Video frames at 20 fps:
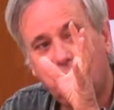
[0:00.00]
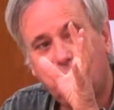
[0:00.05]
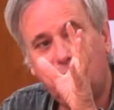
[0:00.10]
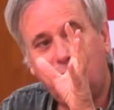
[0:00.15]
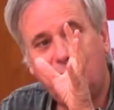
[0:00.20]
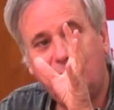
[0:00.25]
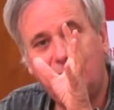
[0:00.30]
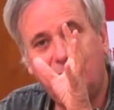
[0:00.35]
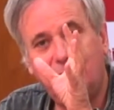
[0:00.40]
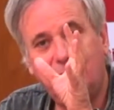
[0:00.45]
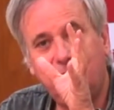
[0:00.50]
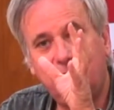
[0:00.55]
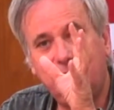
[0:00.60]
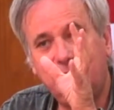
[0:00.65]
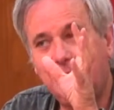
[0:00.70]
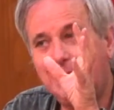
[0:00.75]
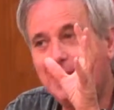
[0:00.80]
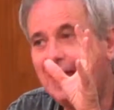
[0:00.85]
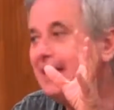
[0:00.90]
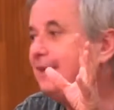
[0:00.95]
till
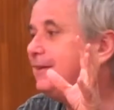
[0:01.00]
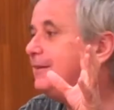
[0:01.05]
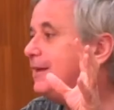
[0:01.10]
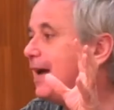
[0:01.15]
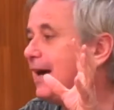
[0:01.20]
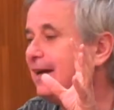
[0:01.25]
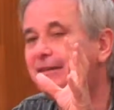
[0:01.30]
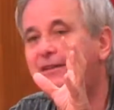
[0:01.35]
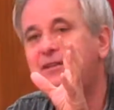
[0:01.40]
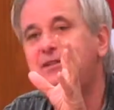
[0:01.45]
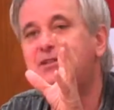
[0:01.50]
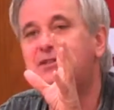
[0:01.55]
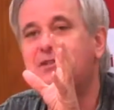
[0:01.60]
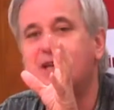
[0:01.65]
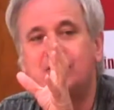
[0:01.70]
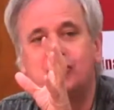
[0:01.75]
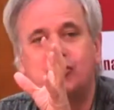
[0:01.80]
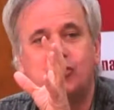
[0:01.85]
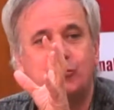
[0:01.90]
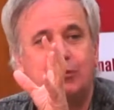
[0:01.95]
the late 19th
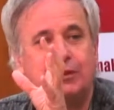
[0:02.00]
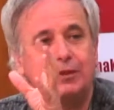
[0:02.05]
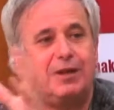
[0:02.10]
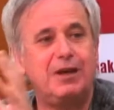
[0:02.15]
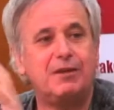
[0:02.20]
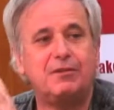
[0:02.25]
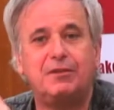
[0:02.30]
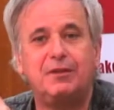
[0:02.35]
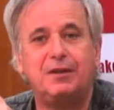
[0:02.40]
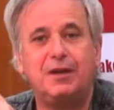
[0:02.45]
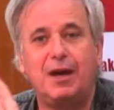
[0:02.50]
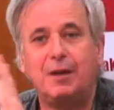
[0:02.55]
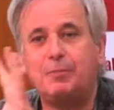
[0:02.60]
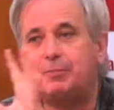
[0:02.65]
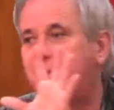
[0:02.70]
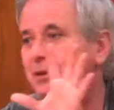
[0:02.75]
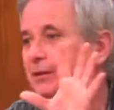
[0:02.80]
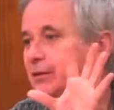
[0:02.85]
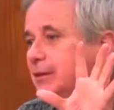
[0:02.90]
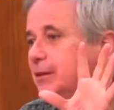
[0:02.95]
century, nothing
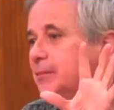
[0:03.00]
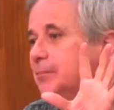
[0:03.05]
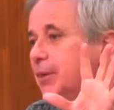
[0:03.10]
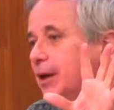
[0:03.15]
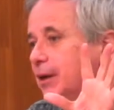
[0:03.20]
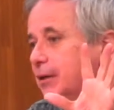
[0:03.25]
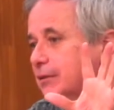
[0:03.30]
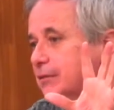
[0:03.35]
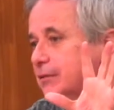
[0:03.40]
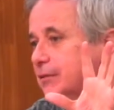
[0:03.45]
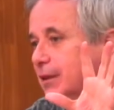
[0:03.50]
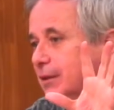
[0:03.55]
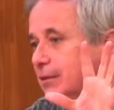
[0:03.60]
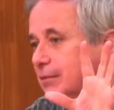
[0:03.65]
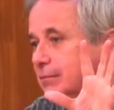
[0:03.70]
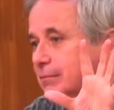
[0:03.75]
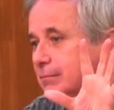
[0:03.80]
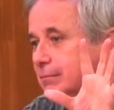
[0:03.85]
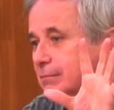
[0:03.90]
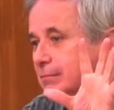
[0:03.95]
happened in Palestine,
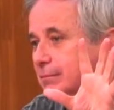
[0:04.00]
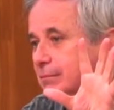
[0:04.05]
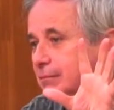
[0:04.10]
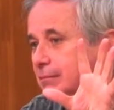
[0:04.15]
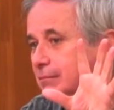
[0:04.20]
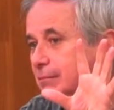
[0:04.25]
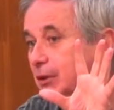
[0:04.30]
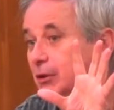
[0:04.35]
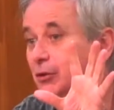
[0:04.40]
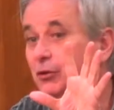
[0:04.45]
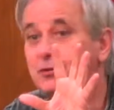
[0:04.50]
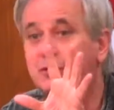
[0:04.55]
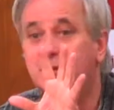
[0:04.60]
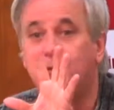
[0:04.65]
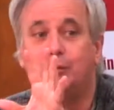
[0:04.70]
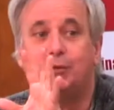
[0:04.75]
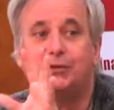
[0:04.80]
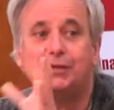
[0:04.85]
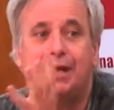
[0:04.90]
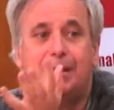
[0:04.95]
because it
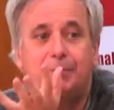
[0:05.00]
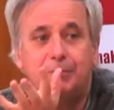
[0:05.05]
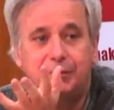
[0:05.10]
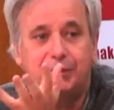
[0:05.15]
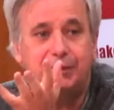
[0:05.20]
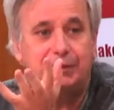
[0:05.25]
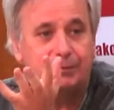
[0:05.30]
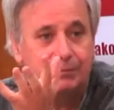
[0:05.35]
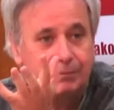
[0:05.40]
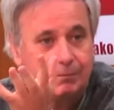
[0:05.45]
was empty,